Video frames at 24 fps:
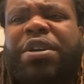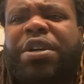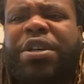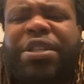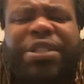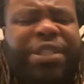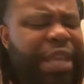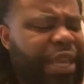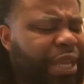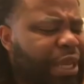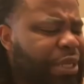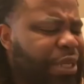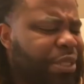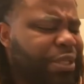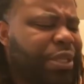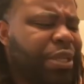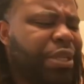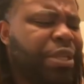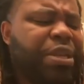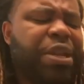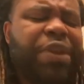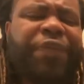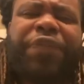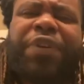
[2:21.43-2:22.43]
Taking us to
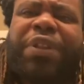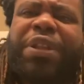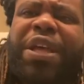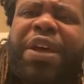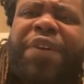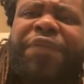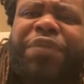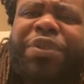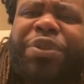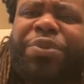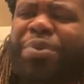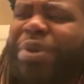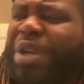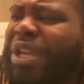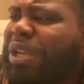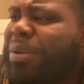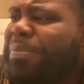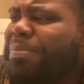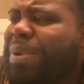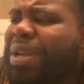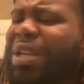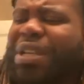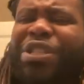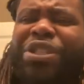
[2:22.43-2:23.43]
different levels we
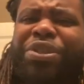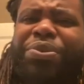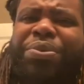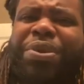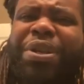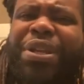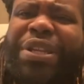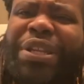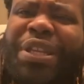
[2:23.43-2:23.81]
ain't been to in